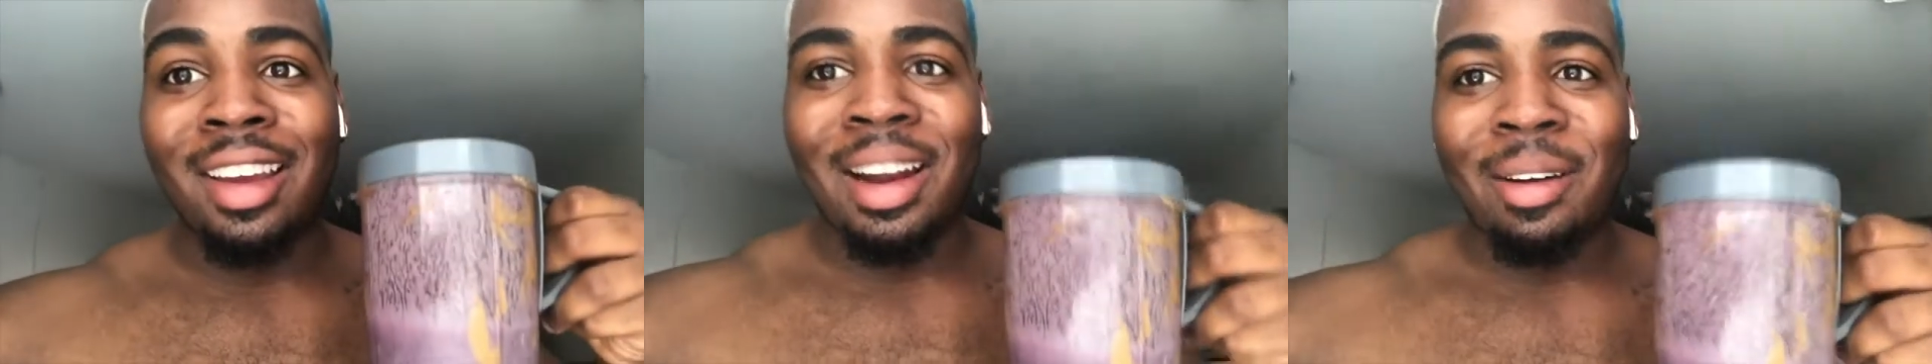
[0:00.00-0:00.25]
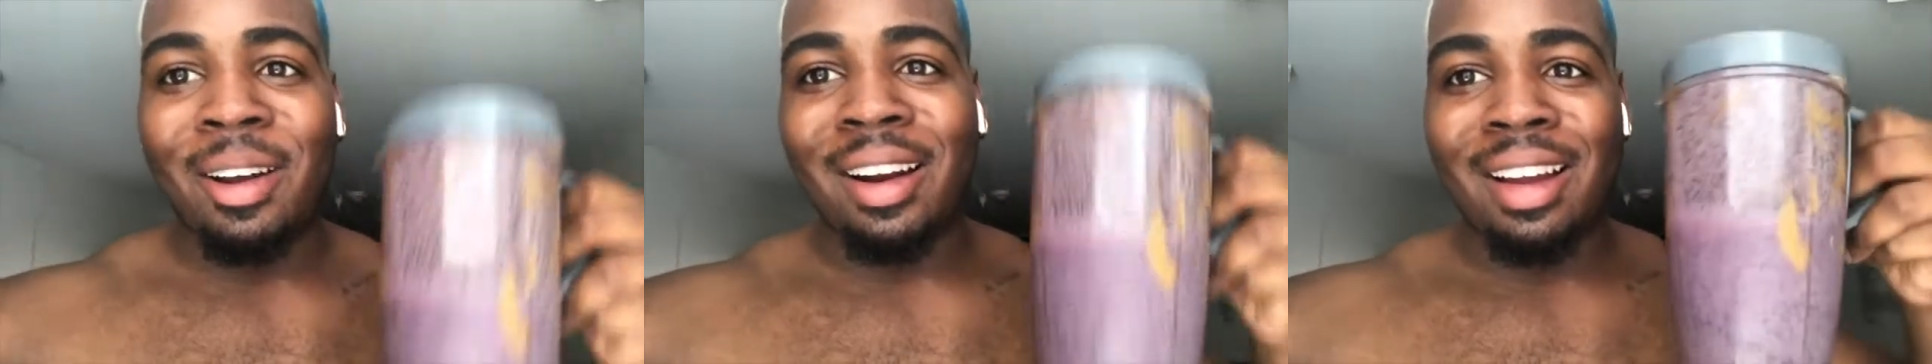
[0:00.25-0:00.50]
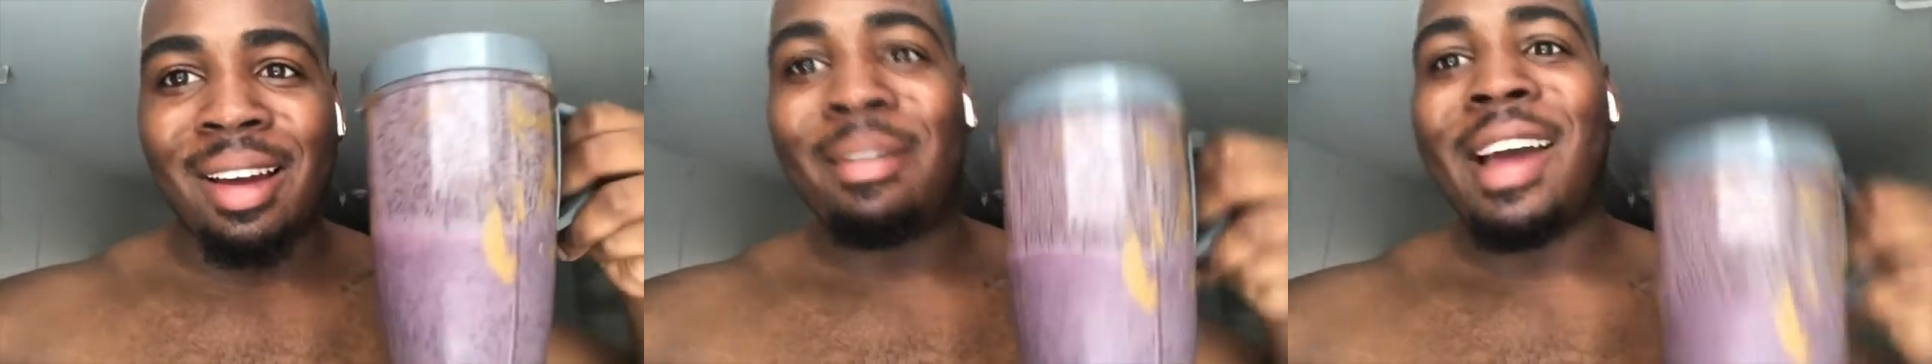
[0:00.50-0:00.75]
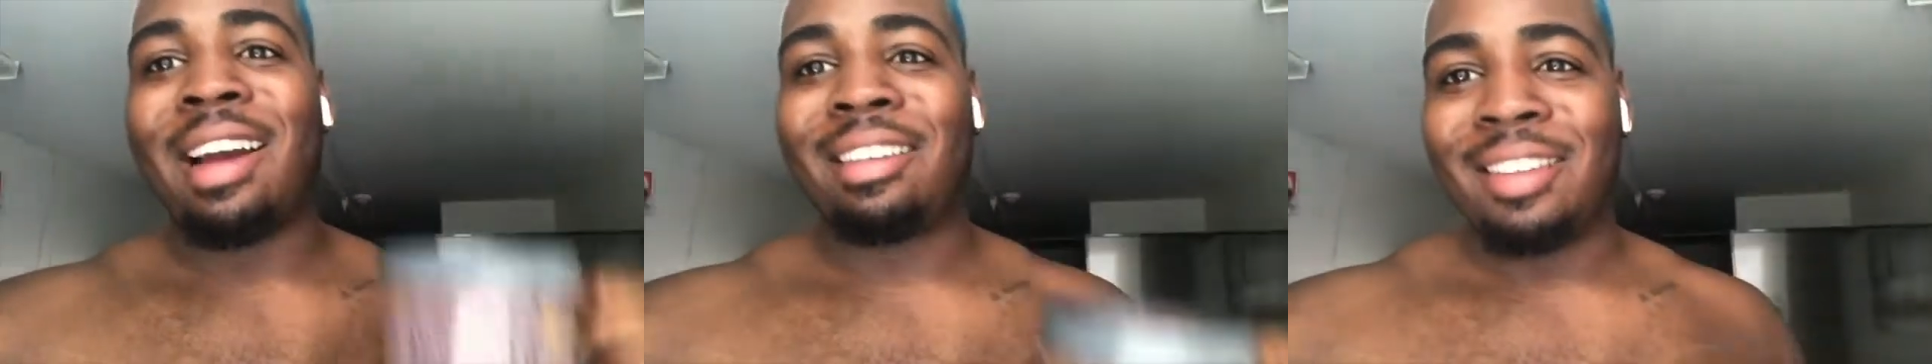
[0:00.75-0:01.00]
and then we're gonna come
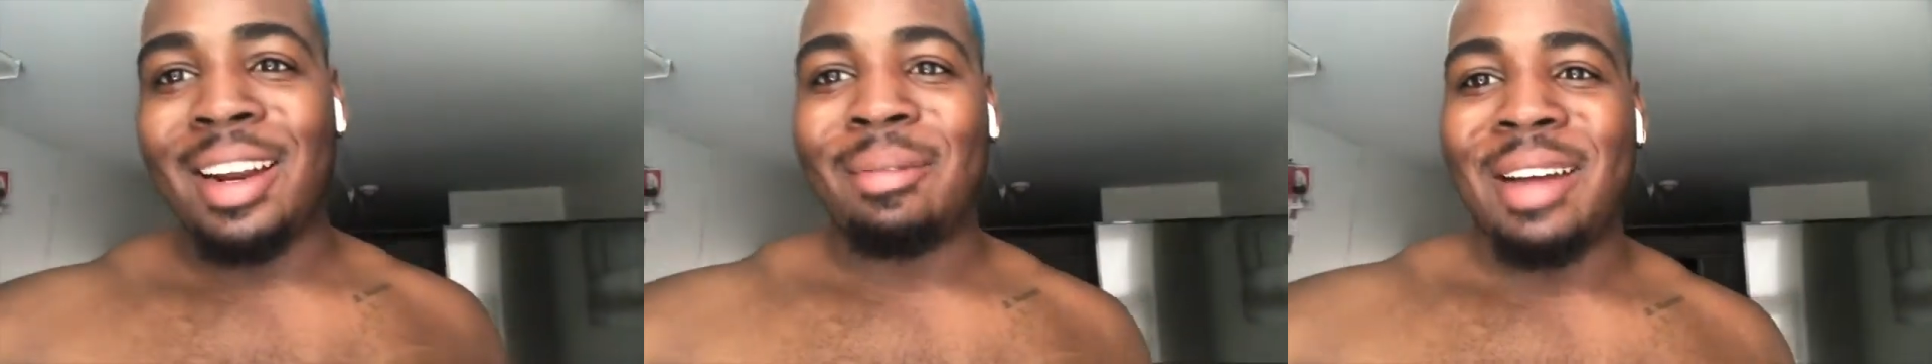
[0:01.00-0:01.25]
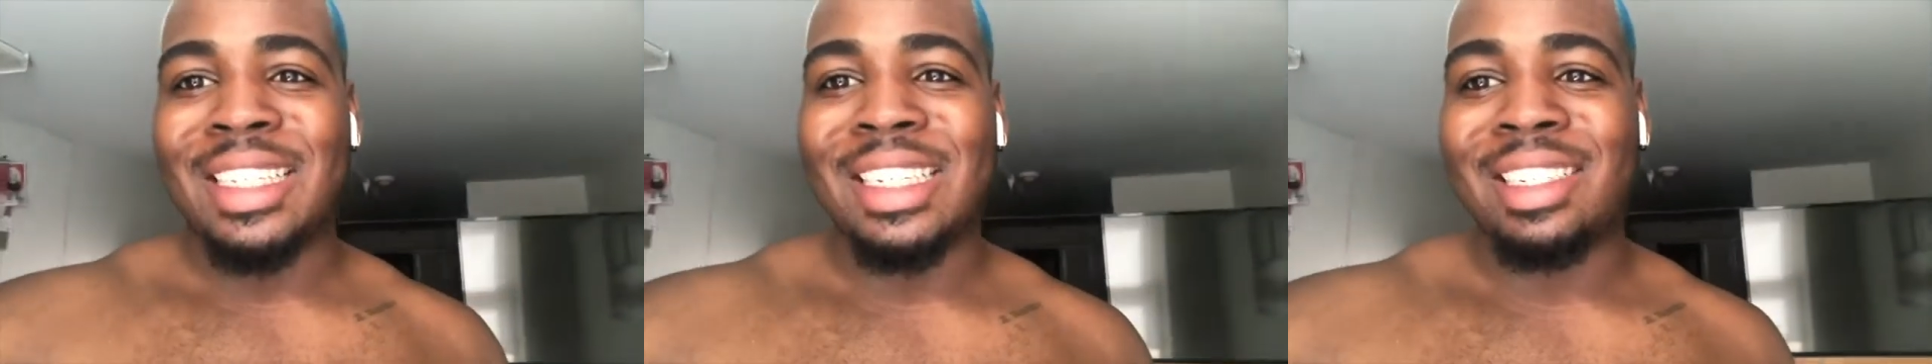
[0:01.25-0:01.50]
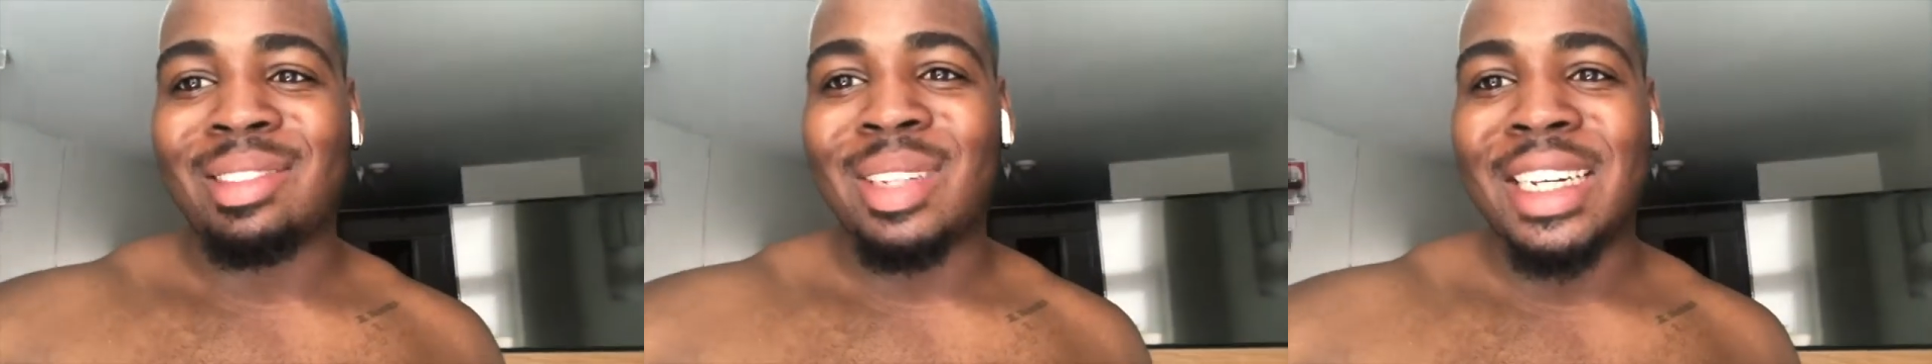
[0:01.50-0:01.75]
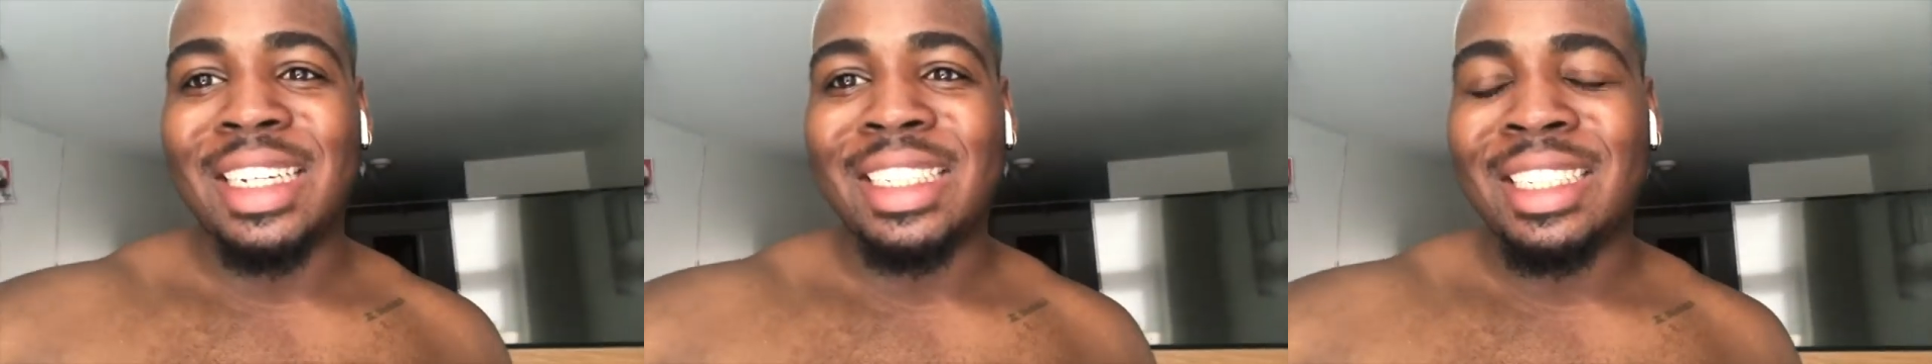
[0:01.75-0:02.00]
back when I'm about to eat some
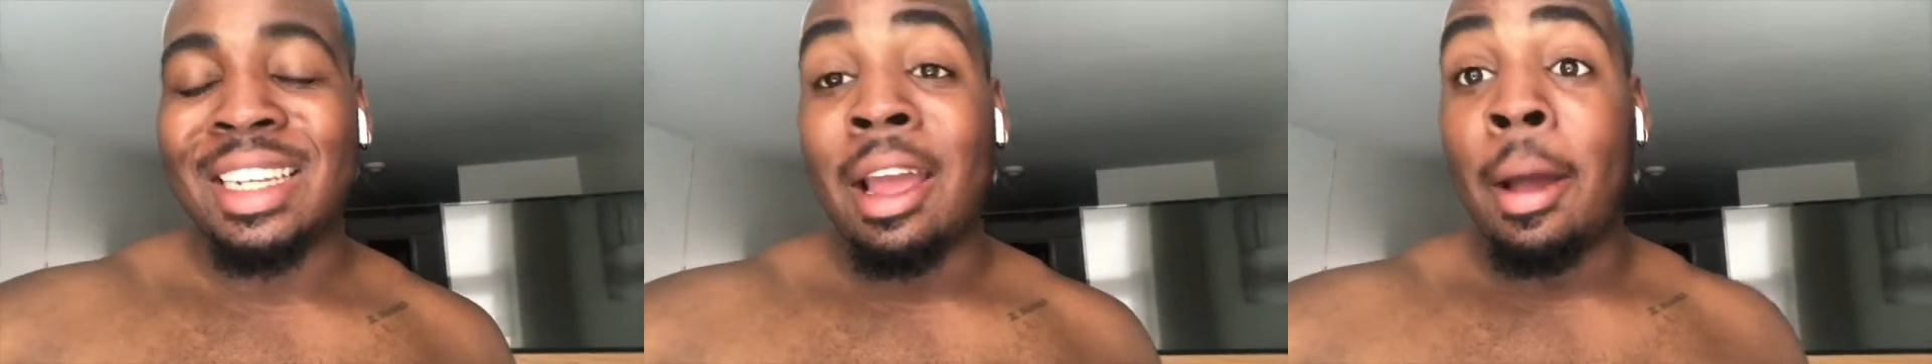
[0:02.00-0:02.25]
lunch.